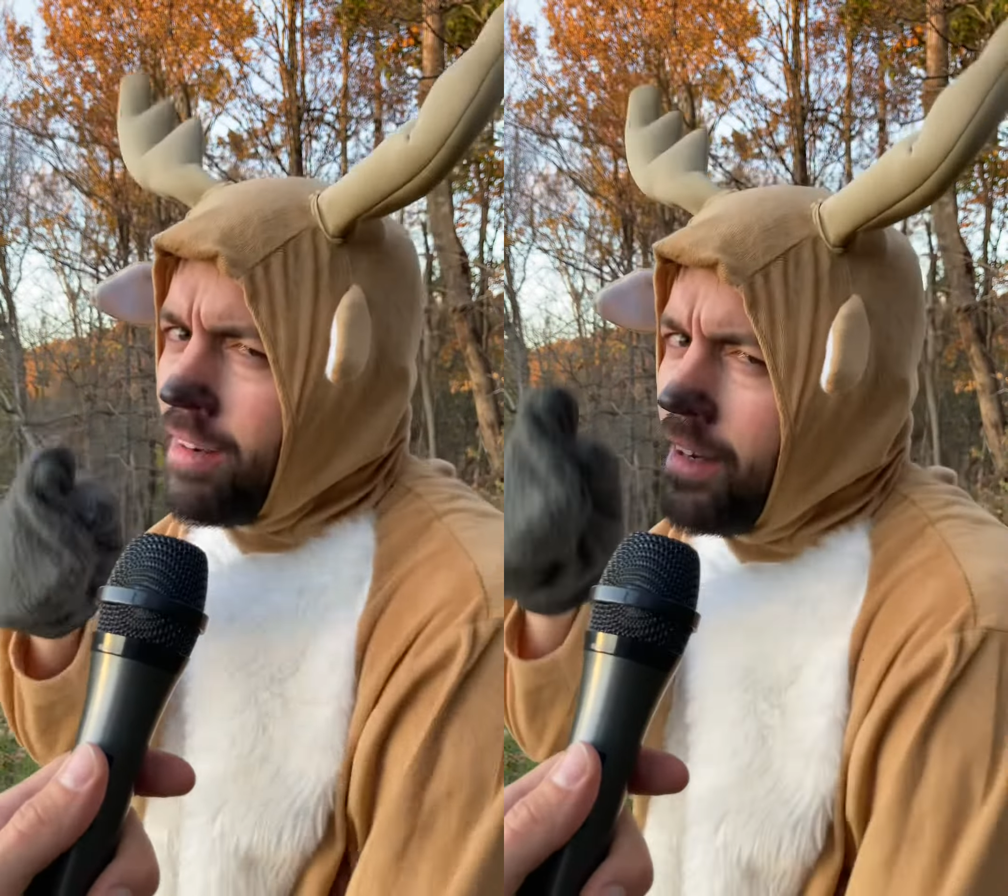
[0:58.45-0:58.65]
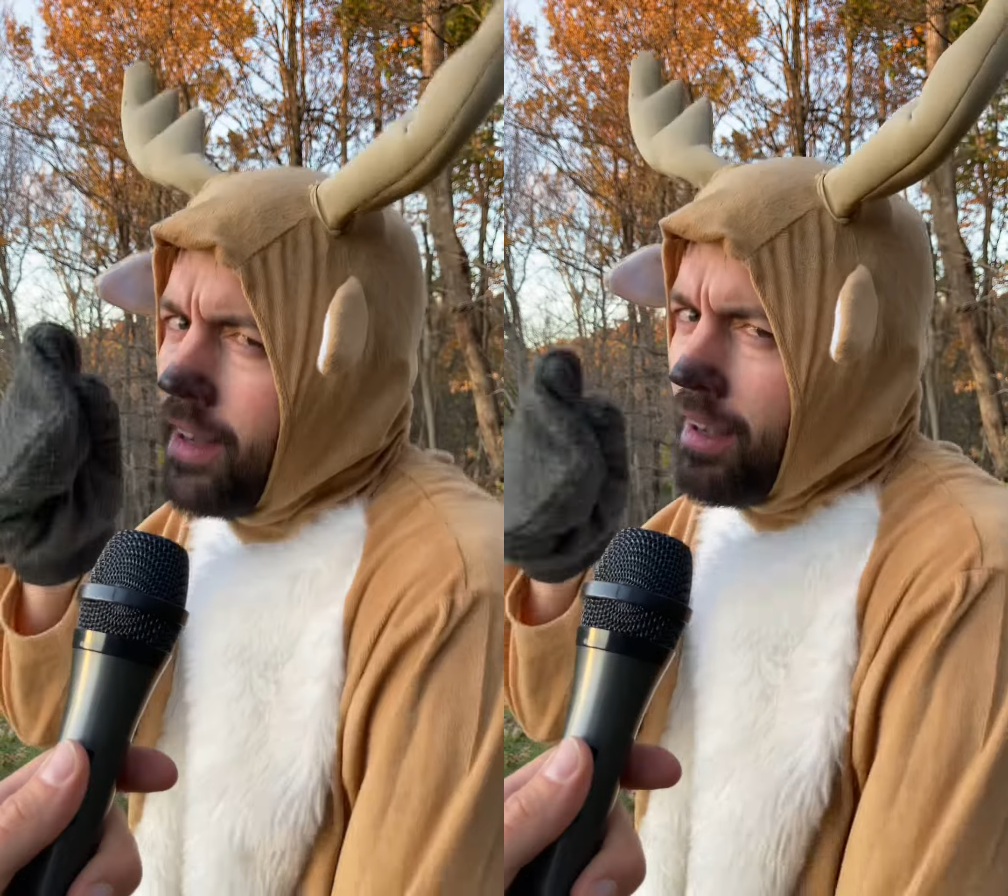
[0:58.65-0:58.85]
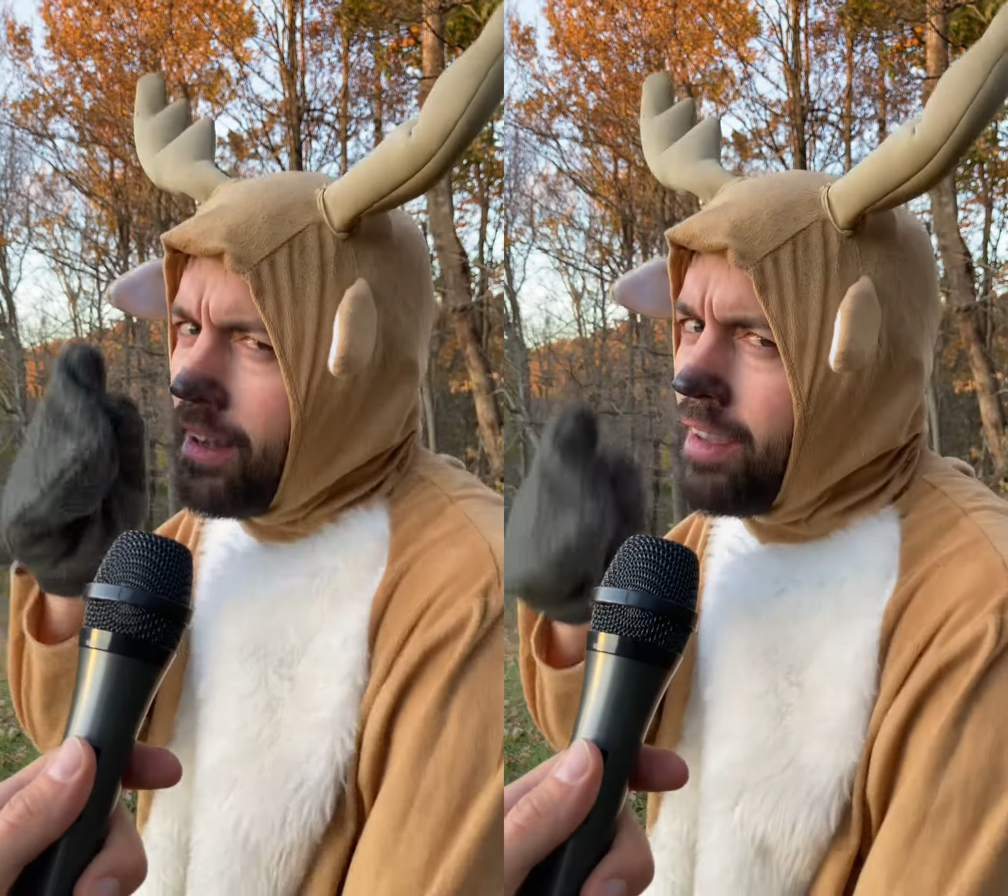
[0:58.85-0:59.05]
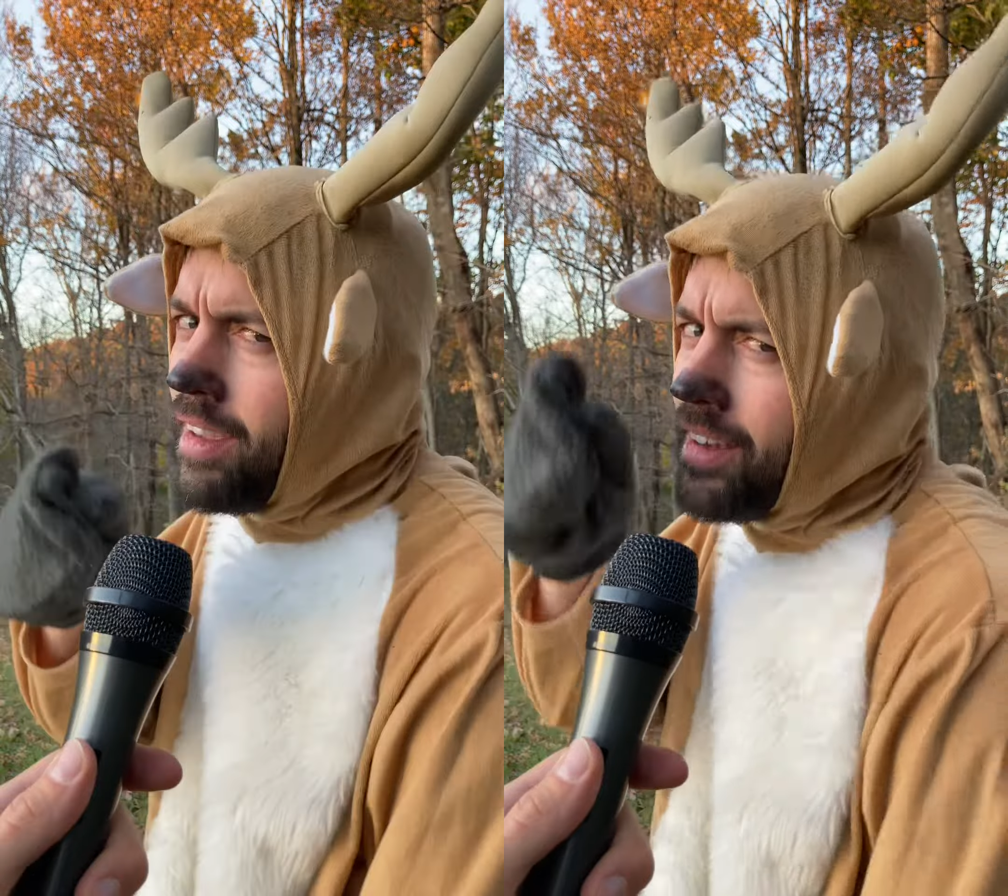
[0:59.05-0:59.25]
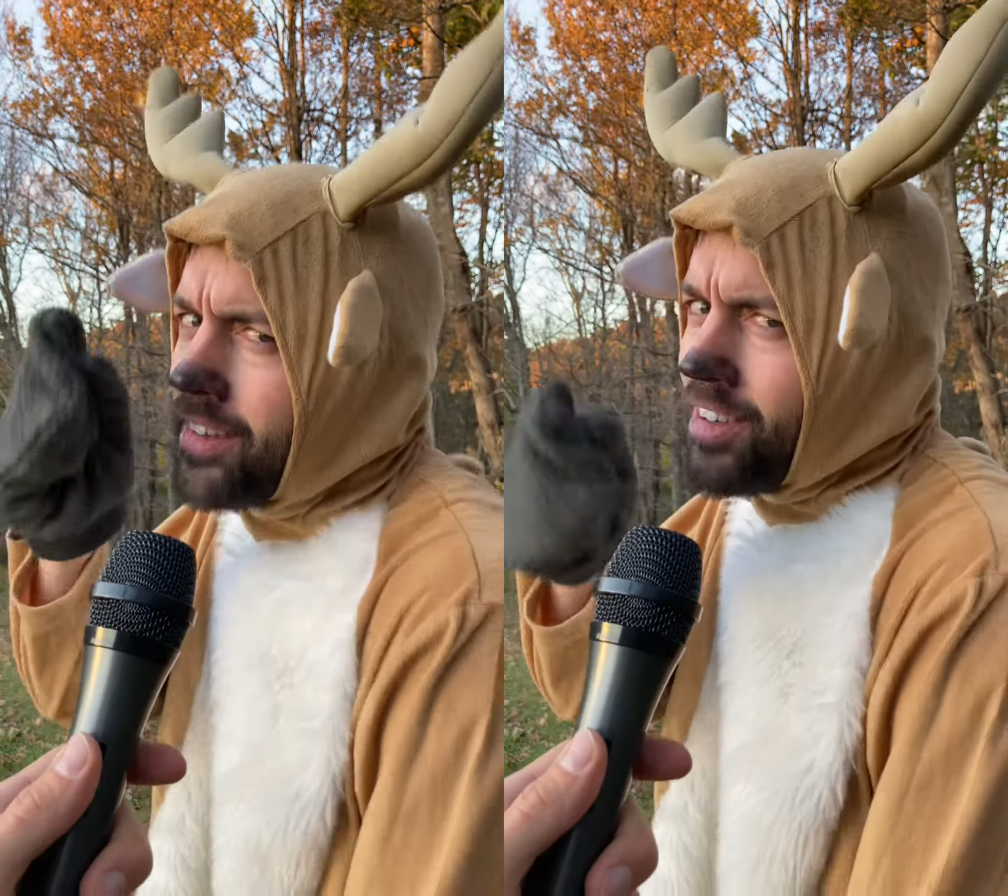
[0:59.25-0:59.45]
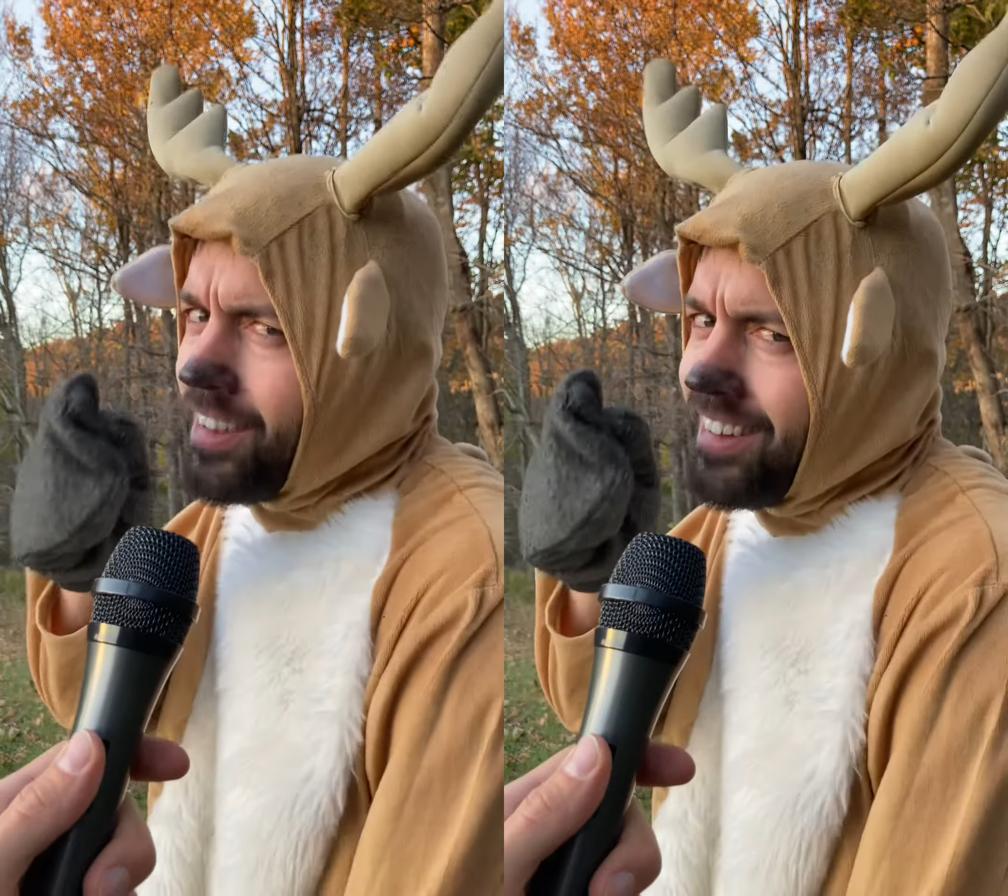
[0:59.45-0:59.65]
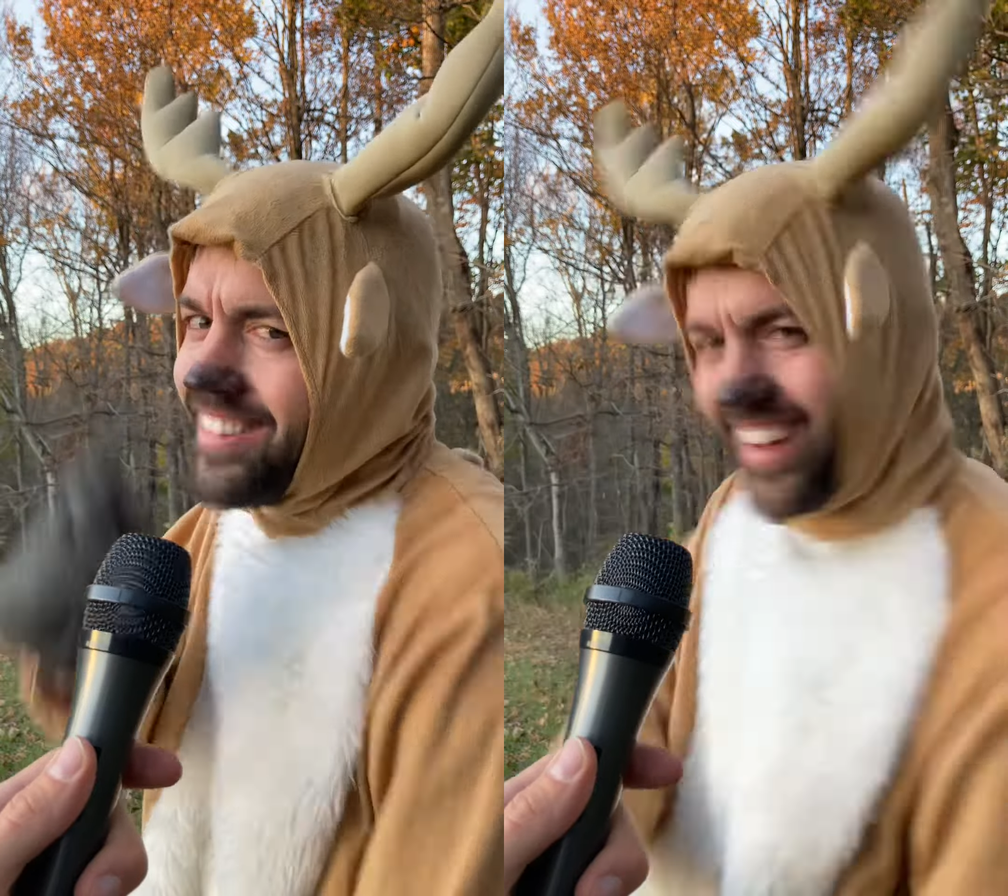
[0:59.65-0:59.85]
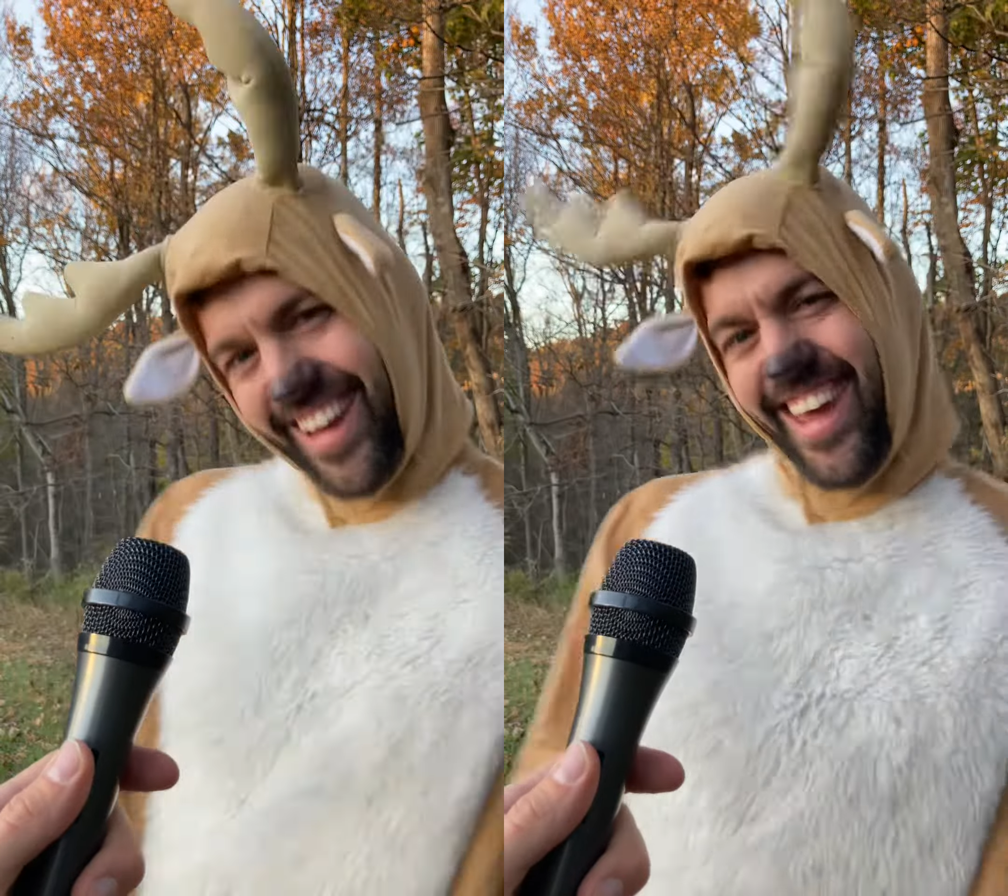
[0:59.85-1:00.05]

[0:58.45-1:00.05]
addiction.